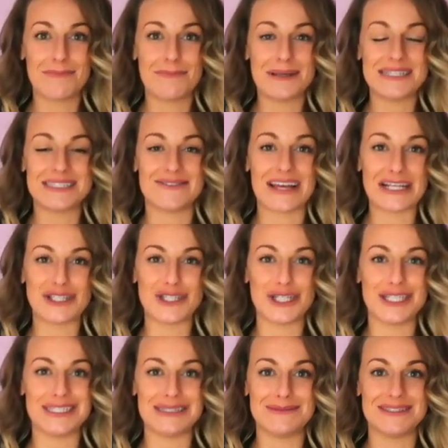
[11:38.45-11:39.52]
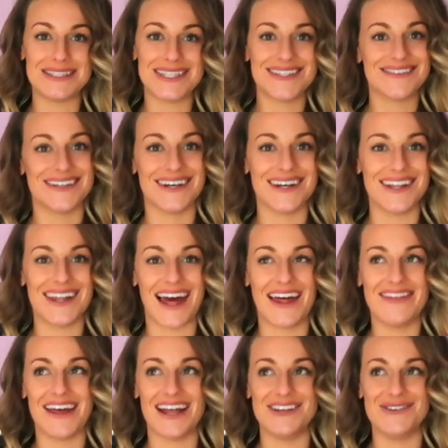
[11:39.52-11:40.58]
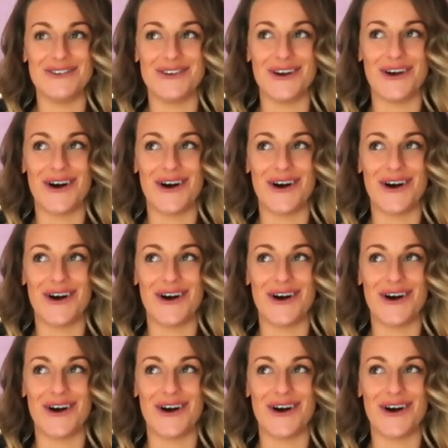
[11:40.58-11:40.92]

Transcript: piece of like jersey material and then